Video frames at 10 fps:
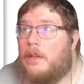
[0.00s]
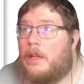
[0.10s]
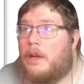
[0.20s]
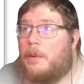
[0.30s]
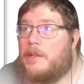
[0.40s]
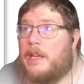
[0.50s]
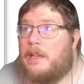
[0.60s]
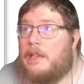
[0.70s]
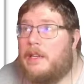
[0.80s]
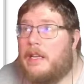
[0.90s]
It was at
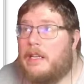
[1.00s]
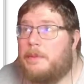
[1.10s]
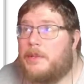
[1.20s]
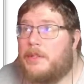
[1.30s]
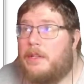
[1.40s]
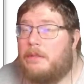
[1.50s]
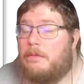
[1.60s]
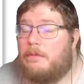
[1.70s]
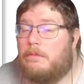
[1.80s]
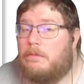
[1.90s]
90%.
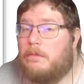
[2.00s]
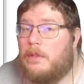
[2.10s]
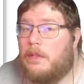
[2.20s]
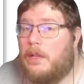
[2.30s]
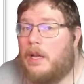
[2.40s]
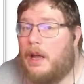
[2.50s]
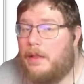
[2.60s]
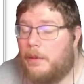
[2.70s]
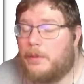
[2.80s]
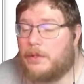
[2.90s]
And
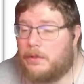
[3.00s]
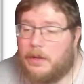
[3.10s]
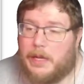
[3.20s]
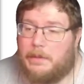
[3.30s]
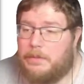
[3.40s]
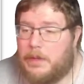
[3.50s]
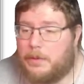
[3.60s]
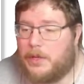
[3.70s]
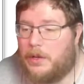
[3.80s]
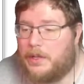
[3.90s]
that was, again, that
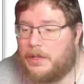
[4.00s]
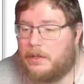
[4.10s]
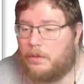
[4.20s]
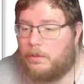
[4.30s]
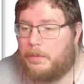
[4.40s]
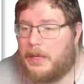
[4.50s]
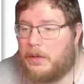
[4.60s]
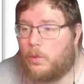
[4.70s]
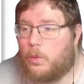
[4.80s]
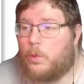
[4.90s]
was causing it to peak
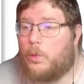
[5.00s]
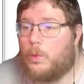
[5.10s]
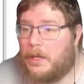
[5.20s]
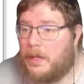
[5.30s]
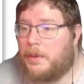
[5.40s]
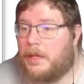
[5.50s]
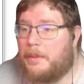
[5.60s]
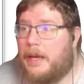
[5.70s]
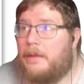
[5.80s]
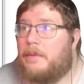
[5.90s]
really, really
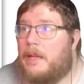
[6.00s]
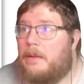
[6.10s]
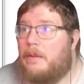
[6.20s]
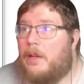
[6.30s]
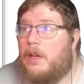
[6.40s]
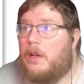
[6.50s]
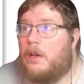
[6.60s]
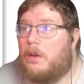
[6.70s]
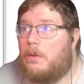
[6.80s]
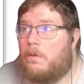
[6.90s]
bad. And
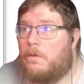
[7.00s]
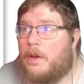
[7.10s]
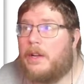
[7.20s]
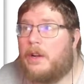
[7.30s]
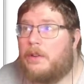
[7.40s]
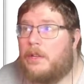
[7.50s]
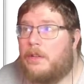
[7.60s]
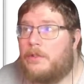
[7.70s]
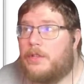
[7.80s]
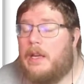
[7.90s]
very hard to
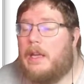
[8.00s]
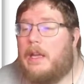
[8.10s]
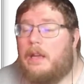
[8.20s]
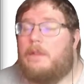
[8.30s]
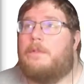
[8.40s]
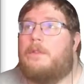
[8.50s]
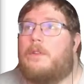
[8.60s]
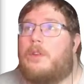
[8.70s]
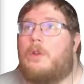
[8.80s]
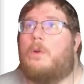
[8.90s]
understand. If
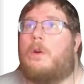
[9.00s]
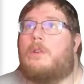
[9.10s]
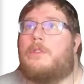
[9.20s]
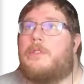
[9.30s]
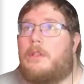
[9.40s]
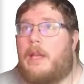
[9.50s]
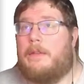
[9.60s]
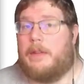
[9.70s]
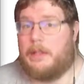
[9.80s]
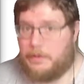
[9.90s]
you are still
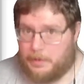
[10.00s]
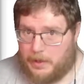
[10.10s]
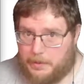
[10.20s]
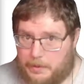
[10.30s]
having this problem,